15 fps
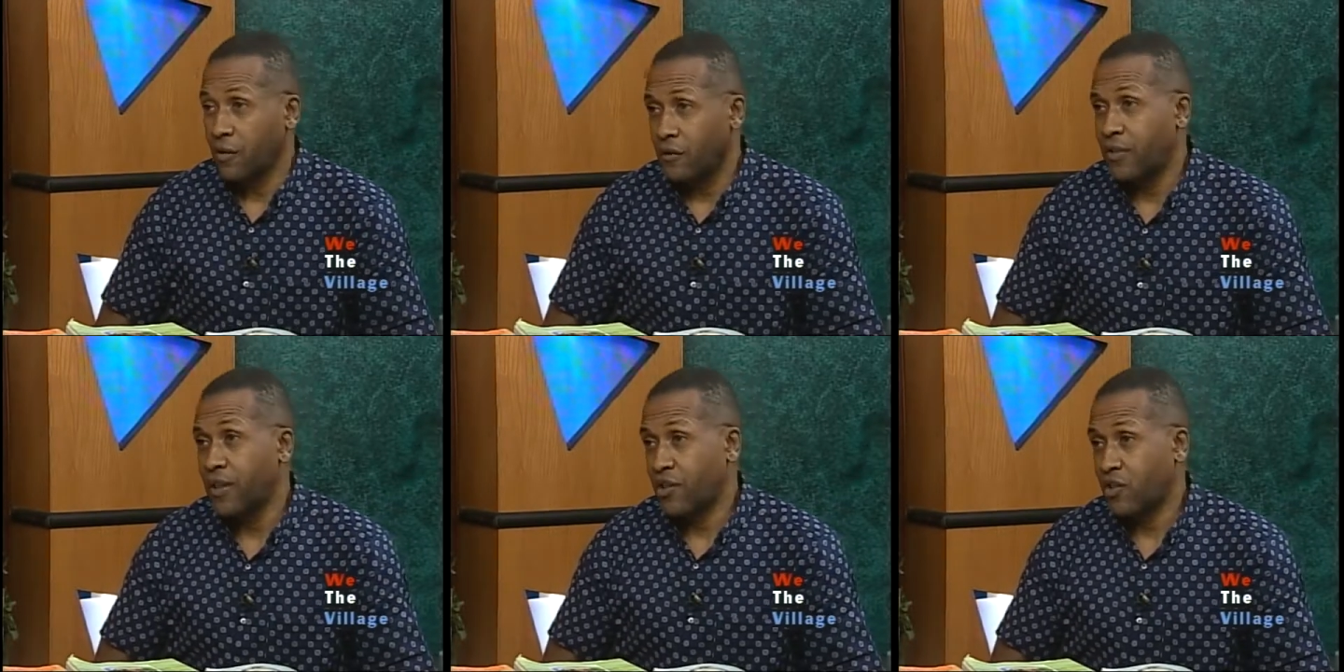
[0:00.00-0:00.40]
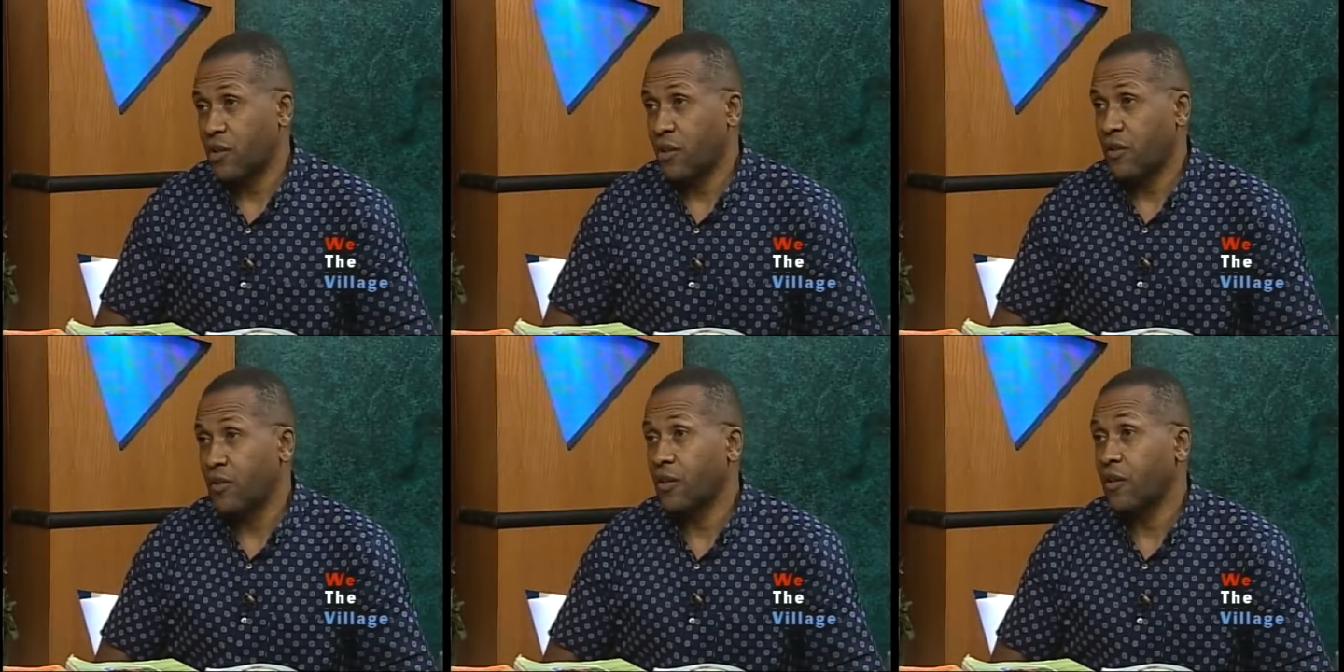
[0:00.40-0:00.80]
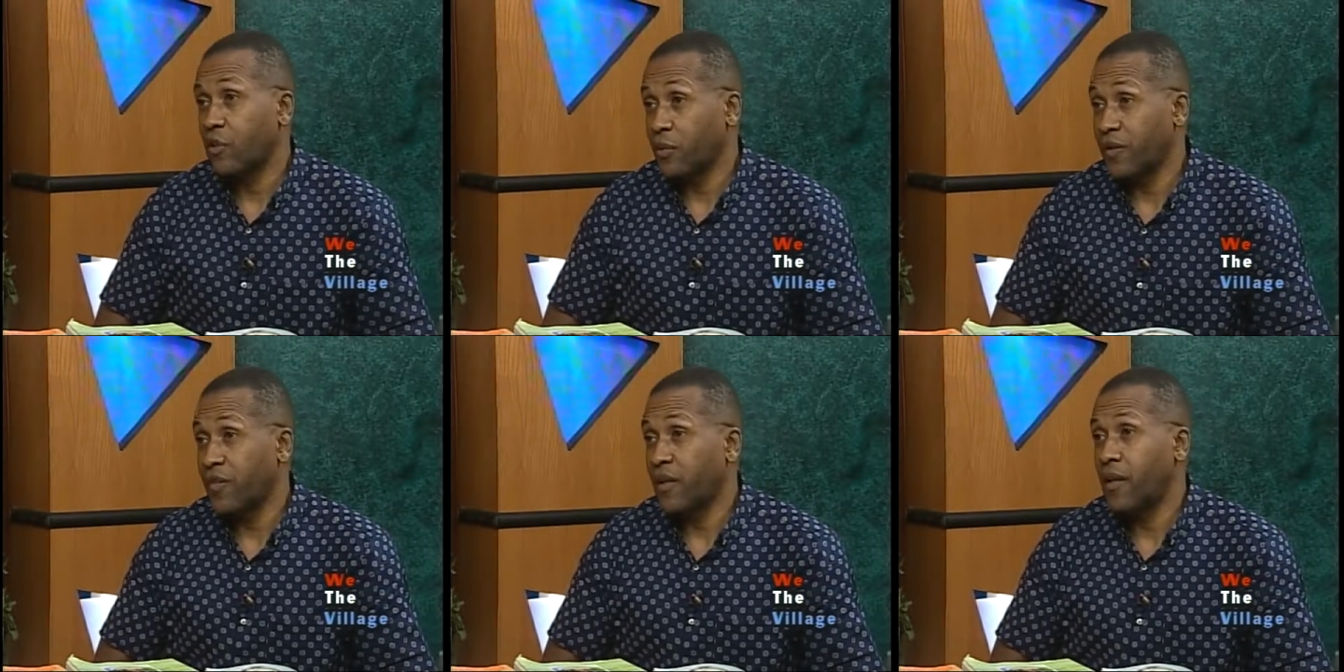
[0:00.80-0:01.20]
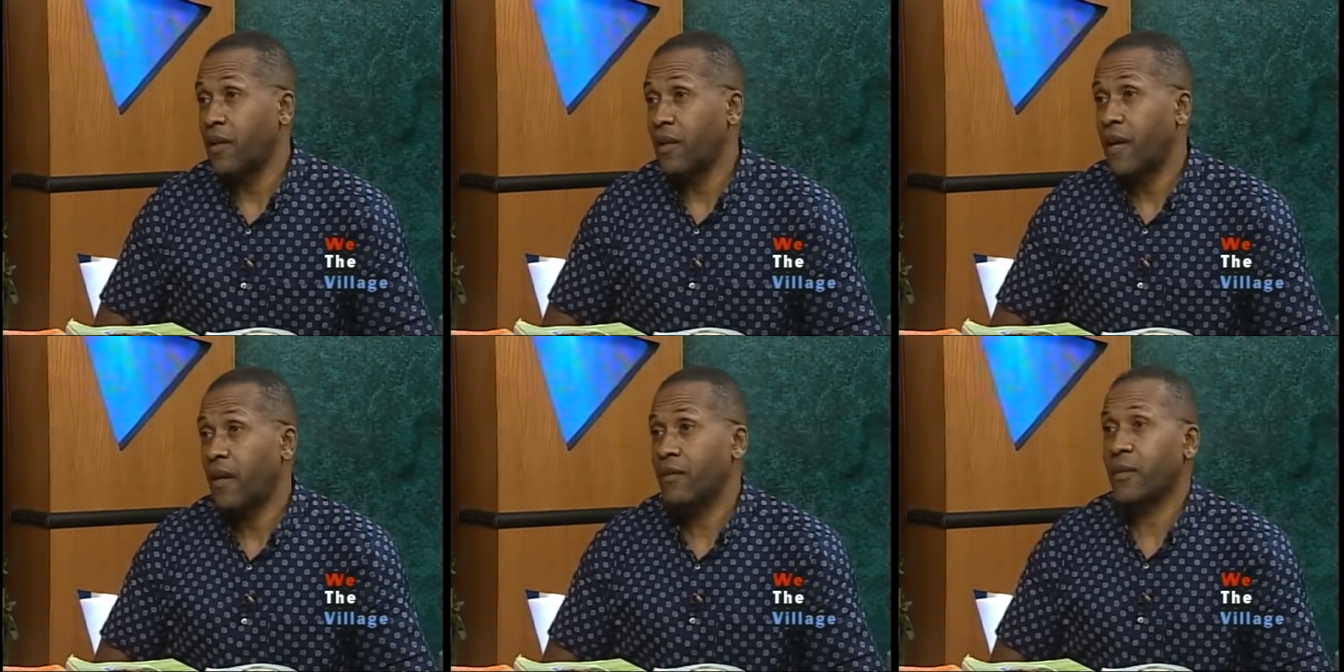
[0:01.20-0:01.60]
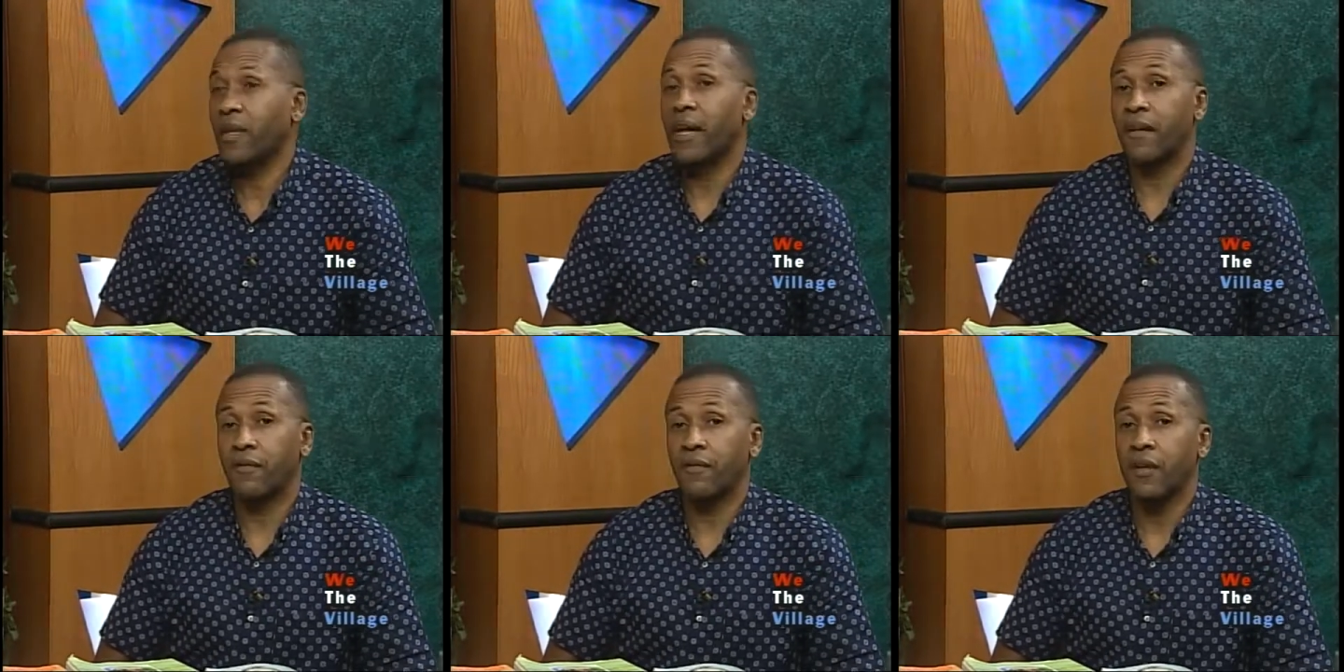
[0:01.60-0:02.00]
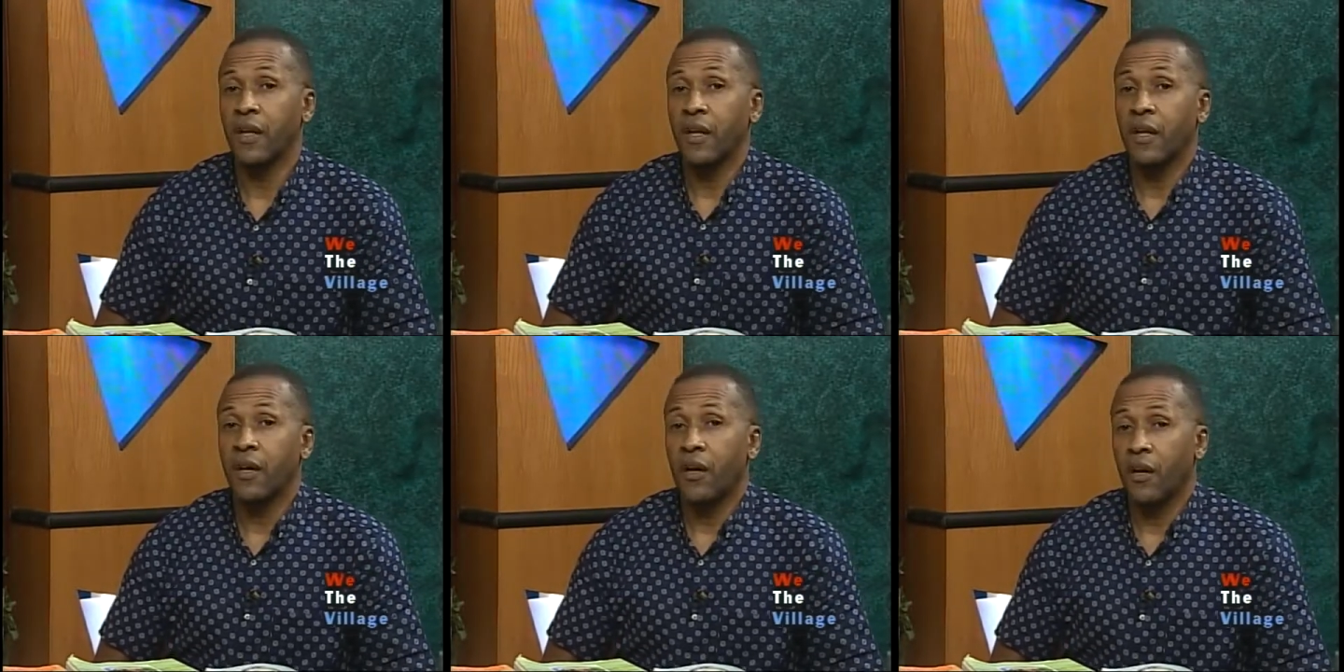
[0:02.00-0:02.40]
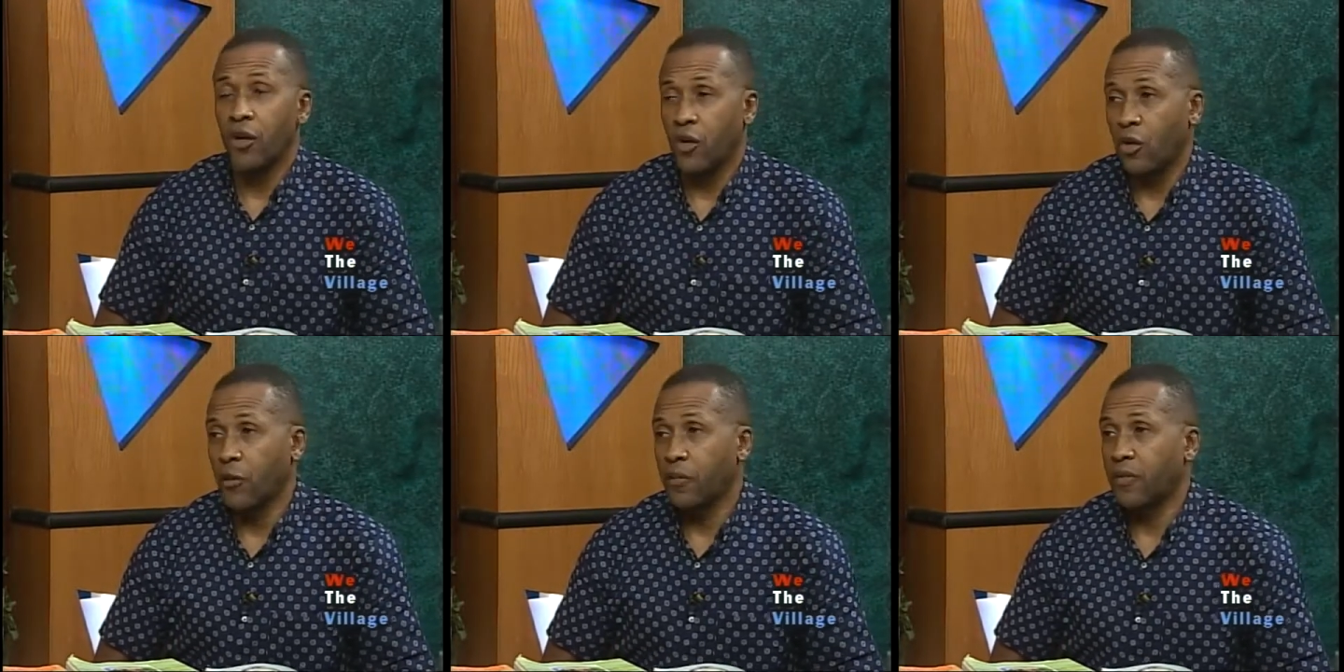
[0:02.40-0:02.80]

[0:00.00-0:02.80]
dishes and cuisine has a lot of herbs